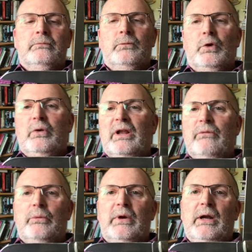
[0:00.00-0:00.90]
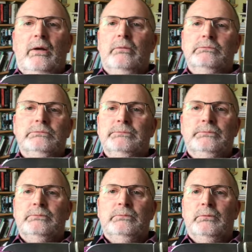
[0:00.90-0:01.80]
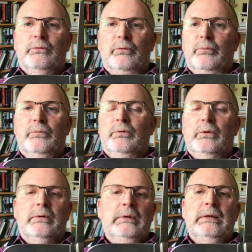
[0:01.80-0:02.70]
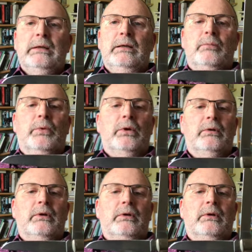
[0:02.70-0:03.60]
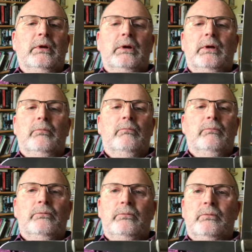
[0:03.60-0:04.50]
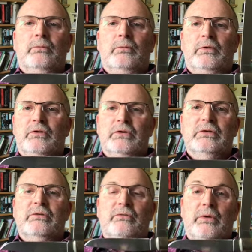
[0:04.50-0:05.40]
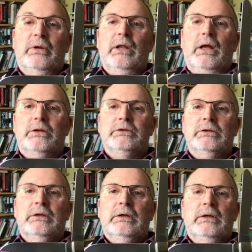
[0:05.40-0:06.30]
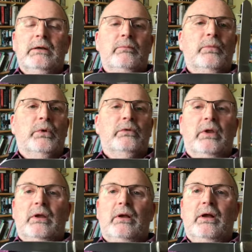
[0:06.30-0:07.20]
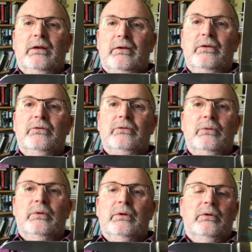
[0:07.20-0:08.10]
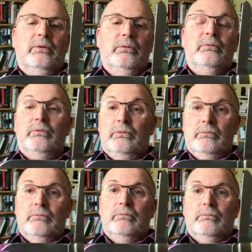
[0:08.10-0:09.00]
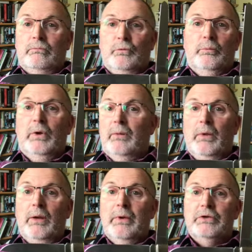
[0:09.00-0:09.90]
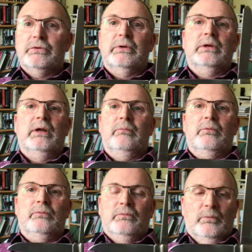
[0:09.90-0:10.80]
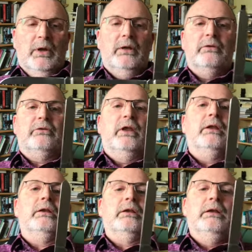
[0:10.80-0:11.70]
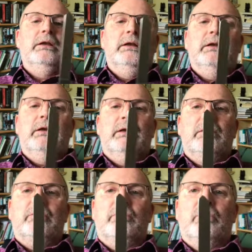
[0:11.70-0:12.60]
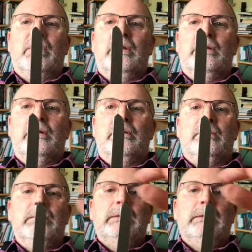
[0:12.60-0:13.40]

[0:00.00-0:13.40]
You could have a row. If, you know, but um, they're just very large. But they are. It is you. It, by my measuring and my understanding, it's UK legal.